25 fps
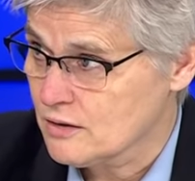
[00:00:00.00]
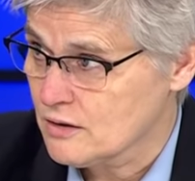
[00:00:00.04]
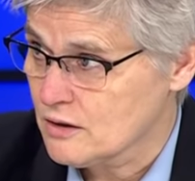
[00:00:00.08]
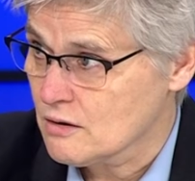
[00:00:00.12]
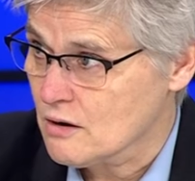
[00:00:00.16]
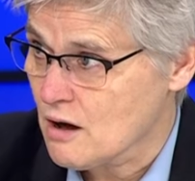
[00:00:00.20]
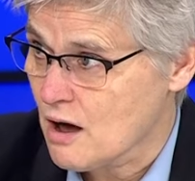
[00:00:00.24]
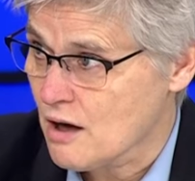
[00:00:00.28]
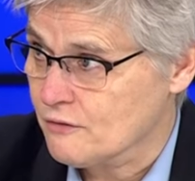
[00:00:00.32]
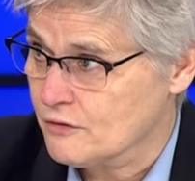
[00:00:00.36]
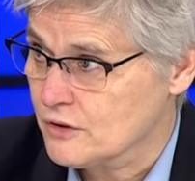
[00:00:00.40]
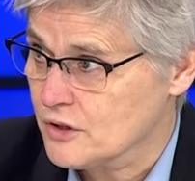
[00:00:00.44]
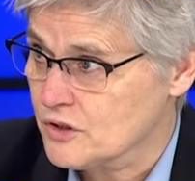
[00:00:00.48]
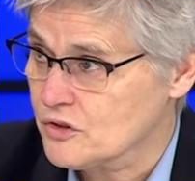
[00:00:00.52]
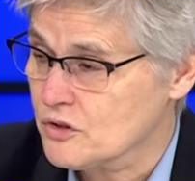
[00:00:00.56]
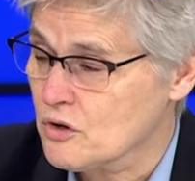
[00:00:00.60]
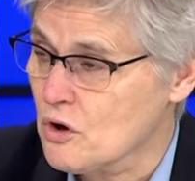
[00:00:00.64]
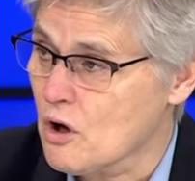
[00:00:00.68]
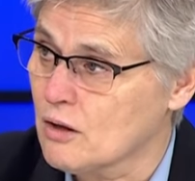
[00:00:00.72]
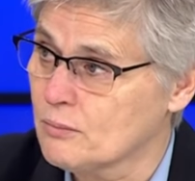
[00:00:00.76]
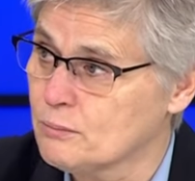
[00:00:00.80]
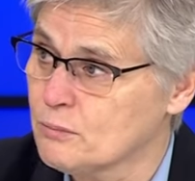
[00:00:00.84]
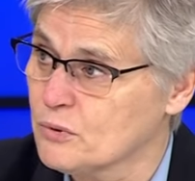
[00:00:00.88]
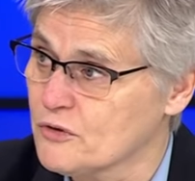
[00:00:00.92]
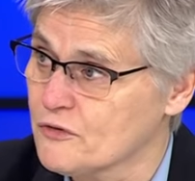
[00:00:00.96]
the office
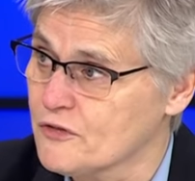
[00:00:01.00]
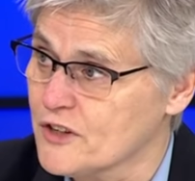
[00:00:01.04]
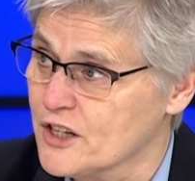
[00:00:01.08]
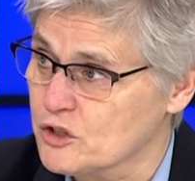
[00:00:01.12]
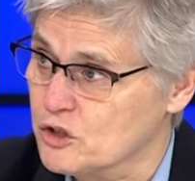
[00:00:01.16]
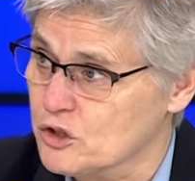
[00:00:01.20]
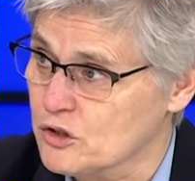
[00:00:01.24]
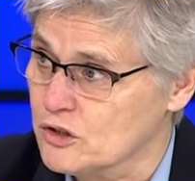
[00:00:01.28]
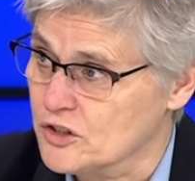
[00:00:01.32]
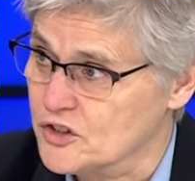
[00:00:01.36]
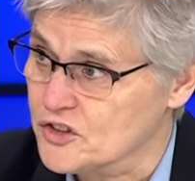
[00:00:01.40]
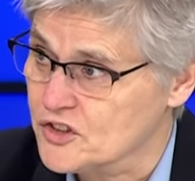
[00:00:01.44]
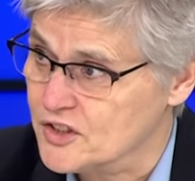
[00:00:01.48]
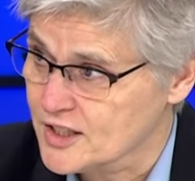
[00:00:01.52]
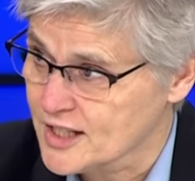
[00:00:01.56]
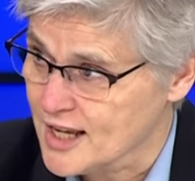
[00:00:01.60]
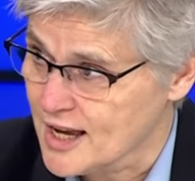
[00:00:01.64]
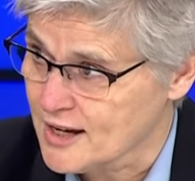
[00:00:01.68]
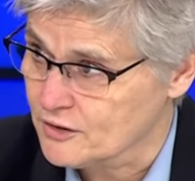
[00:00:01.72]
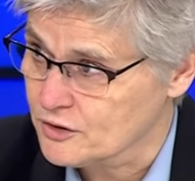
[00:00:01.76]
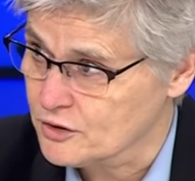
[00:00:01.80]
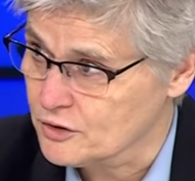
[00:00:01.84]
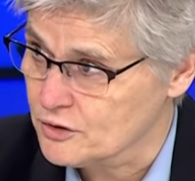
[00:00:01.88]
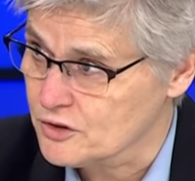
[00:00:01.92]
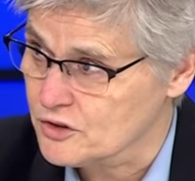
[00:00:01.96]
called Professional
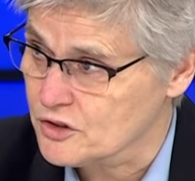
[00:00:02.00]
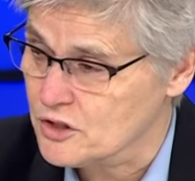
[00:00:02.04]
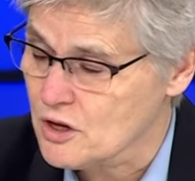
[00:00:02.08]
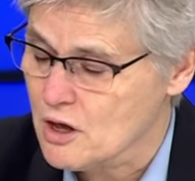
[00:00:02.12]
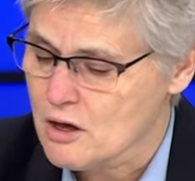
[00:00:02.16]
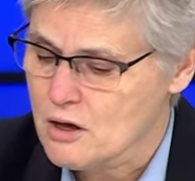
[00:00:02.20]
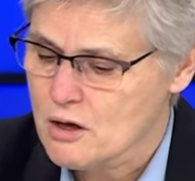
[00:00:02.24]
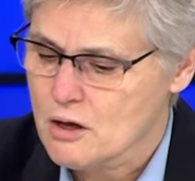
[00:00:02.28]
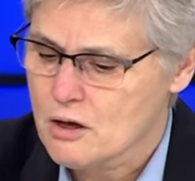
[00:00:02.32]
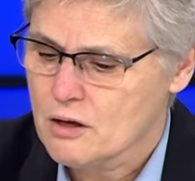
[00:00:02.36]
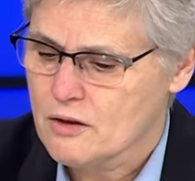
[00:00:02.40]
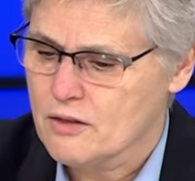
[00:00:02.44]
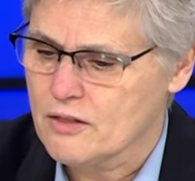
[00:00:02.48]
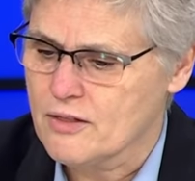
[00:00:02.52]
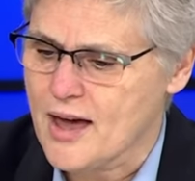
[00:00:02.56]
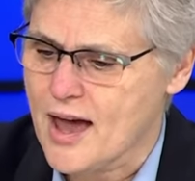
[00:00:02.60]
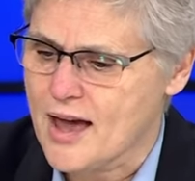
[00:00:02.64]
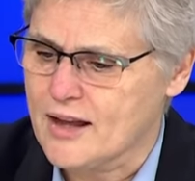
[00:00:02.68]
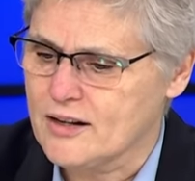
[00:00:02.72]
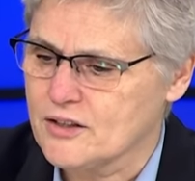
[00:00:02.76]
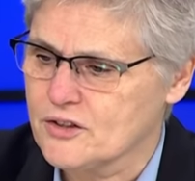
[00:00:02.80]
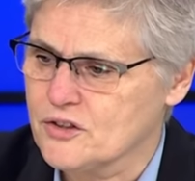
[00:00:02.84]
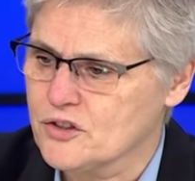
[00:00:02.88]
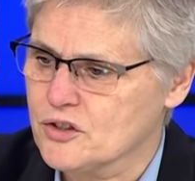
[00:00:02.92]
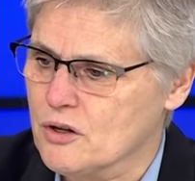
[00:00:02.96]
Standards. That
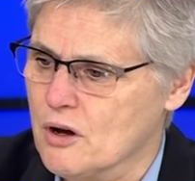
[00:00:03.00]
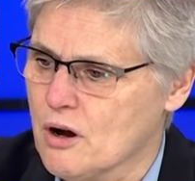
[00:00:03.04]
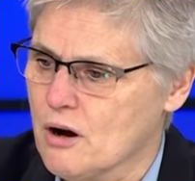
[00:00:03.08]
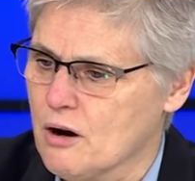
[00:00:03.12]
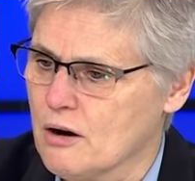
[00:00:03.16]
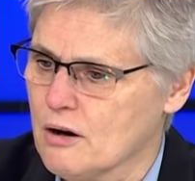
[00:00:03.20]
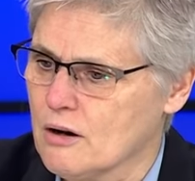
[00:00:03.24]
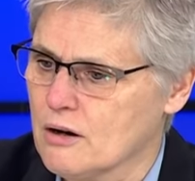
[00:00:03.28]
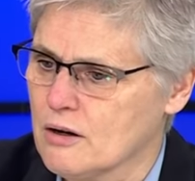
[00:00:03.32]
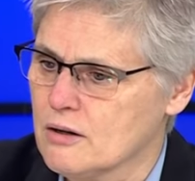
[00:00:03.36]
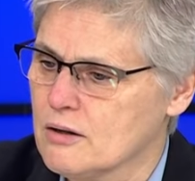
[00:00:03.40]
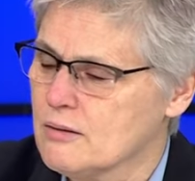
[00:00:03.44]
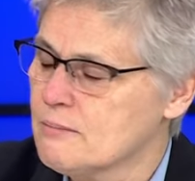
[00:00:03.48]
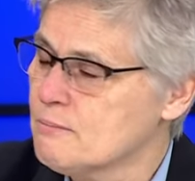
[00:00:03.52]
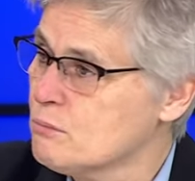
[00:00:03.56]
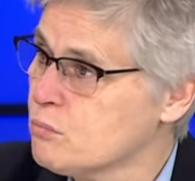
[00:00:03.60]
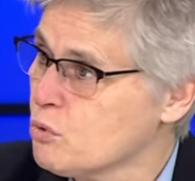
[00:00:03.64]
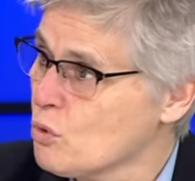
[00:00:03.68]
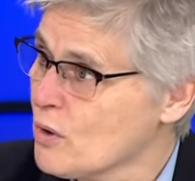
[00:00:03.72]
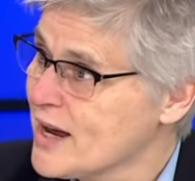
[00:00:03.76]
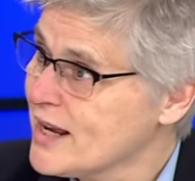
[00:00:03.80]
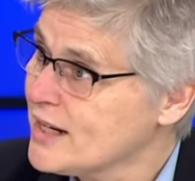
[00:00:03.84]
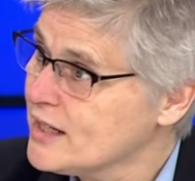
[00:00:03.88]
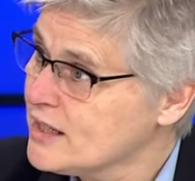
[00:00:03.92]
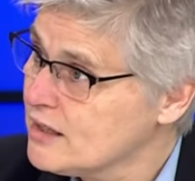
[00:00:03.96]
is our
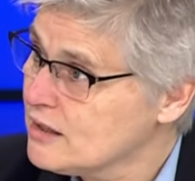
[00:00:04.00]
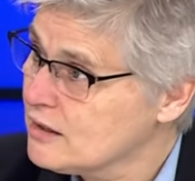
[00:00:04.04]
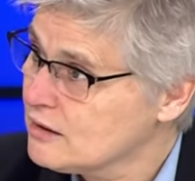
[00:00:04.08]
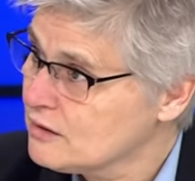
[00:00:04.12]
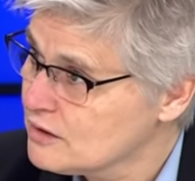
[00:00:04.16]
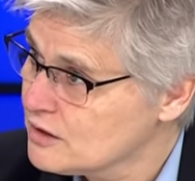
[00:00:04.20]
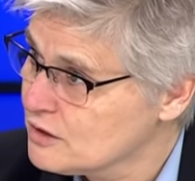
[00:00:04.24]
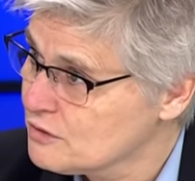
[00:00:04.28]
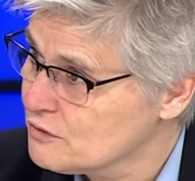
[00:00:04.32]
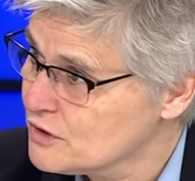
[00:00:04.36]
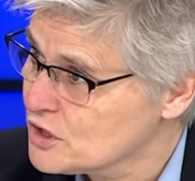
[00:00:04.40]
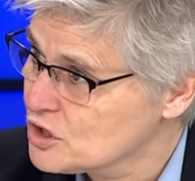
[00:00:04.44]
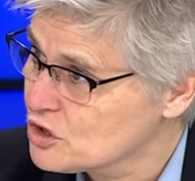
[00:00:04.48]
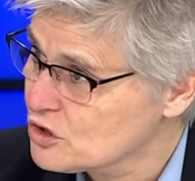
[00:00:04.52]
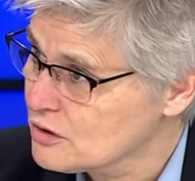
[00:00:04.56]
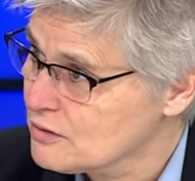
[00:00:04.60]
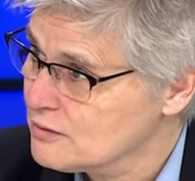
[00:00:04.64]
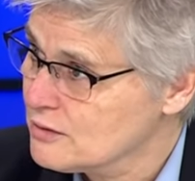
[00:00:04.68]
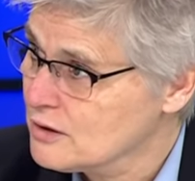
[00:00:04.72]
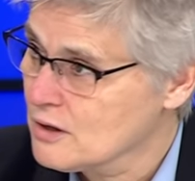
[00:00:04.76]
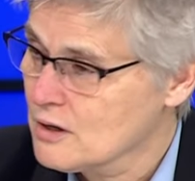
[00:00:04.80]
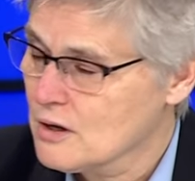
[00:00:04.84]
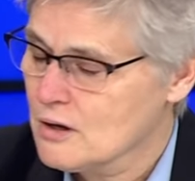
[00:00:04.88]
Brady division.